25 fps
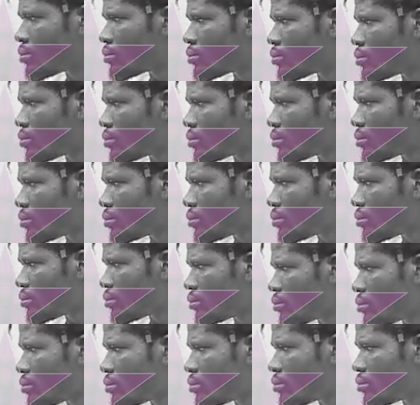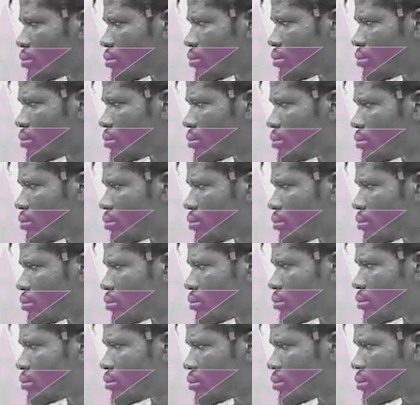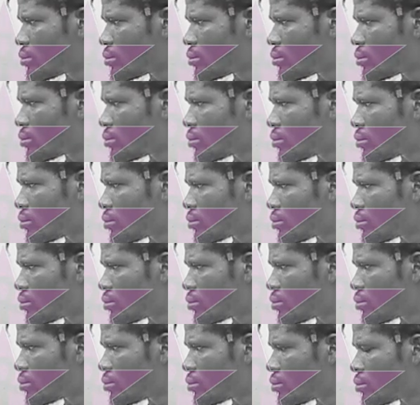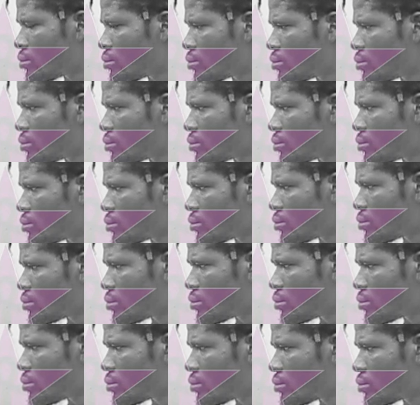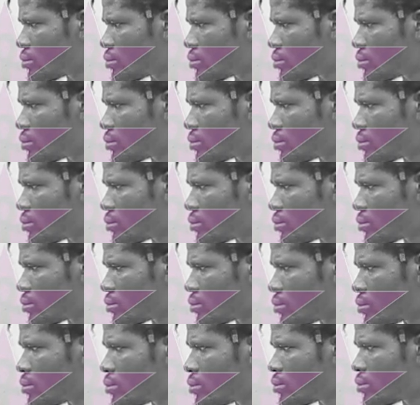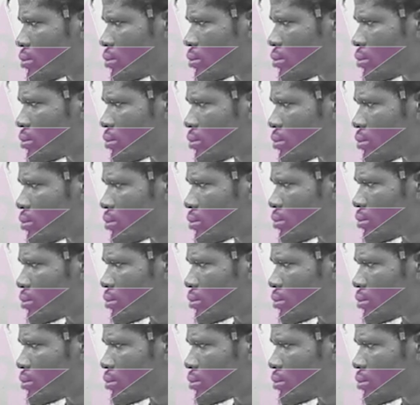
The person shown says nothing.